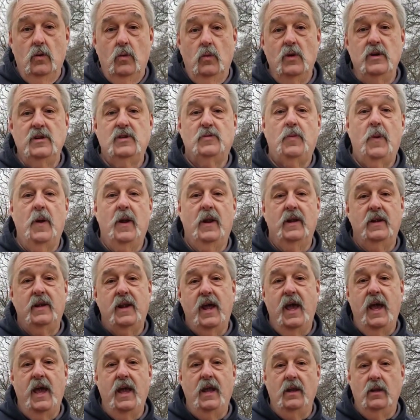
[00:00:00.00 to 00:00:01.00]
we spent a
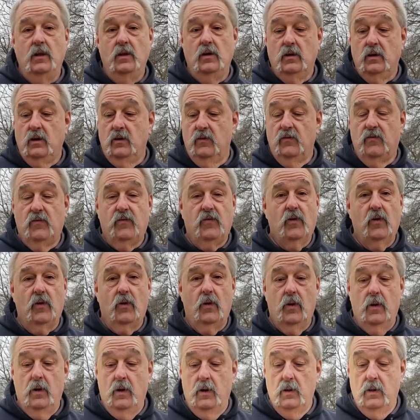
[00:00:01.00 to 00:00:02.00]
day looking
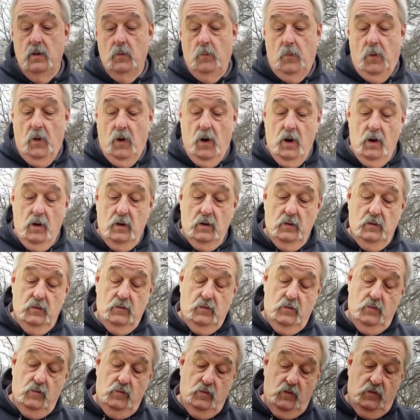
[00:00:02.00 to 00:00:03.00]
for the part.
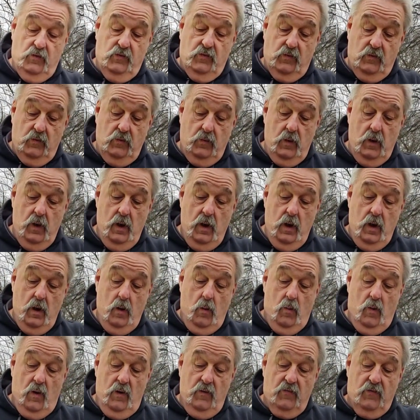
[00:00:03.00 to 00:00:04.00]

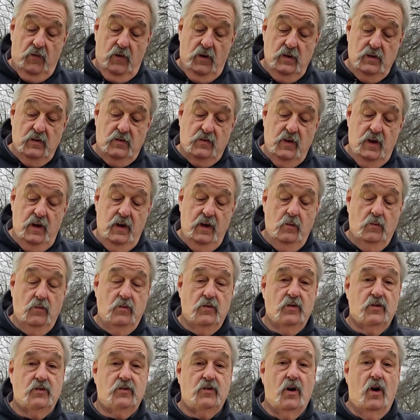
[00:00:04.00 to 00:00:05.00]
One friend said it
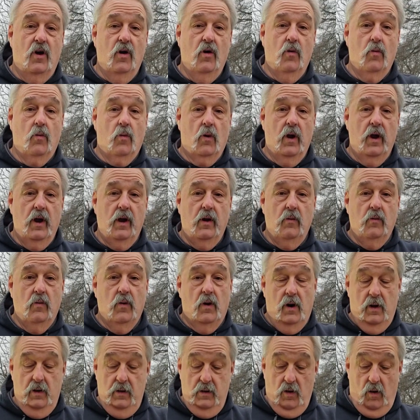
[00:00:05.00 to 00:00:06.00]
was just the O-ring.
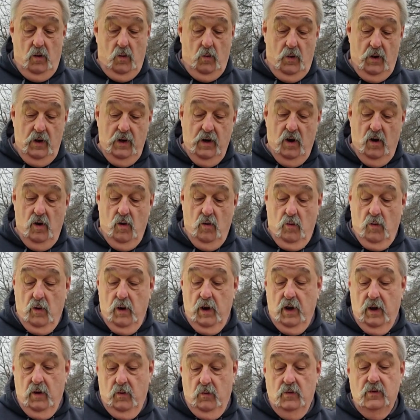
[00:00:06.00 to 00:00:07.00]
Well, no, it wasn't
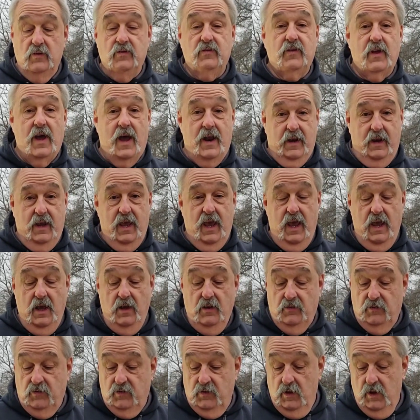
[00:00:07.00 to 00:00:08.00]
O-ring. It was that
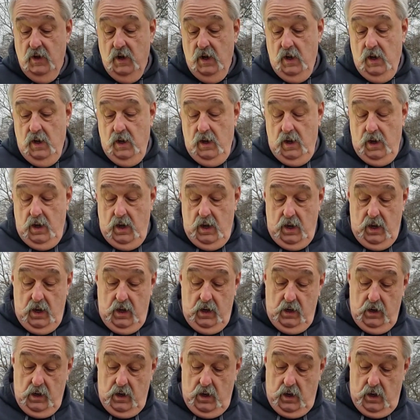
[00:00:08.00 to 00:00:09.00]
case.
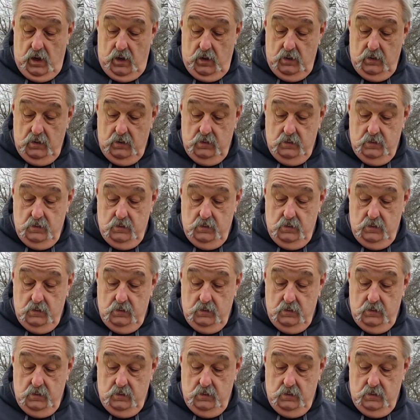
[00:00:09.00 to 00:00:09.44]
And uh,